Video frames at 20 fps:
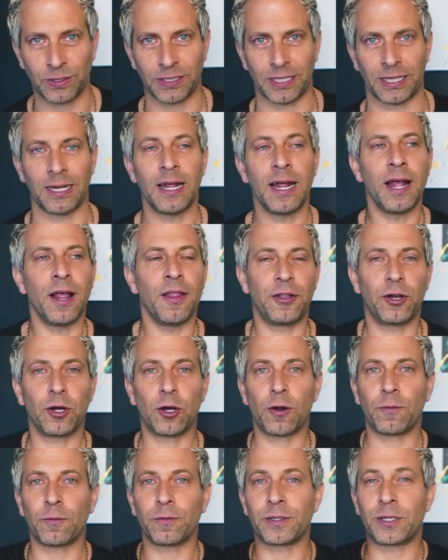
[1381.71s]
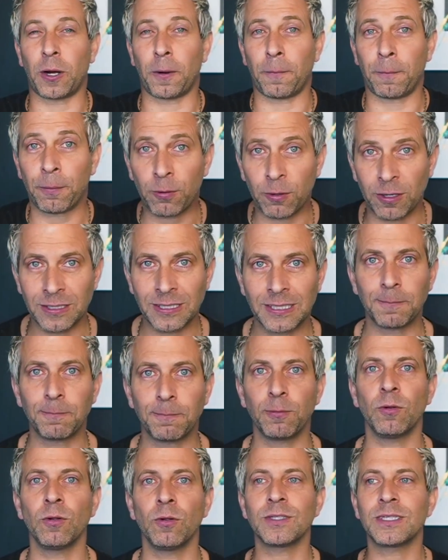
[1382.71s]
it. There are there are
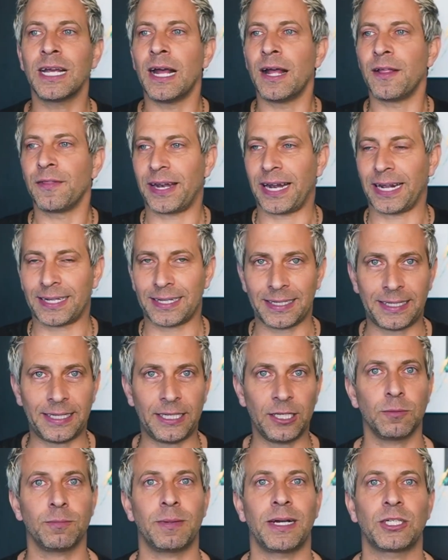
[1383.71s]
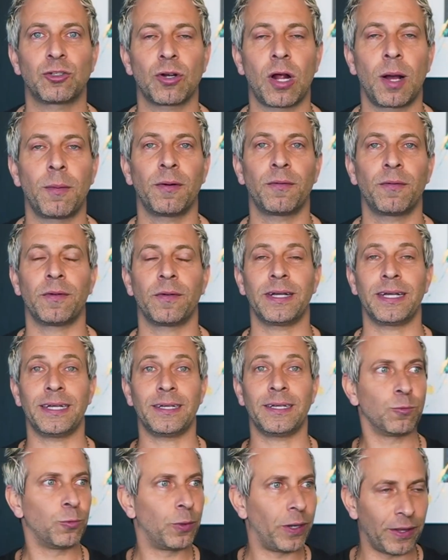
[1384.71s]
principles that I could heal my trauma
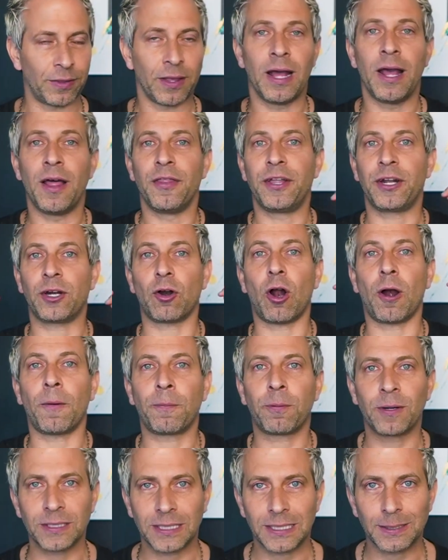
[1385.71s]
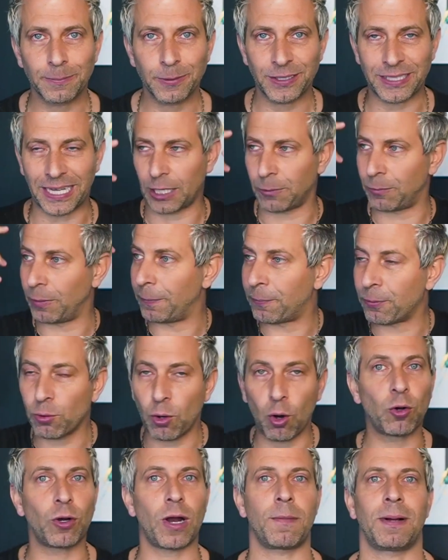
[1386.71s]
with. There are principles I could
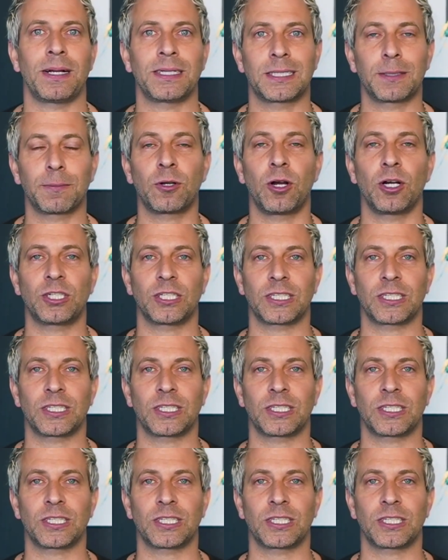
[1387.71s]
reprogram my subconscious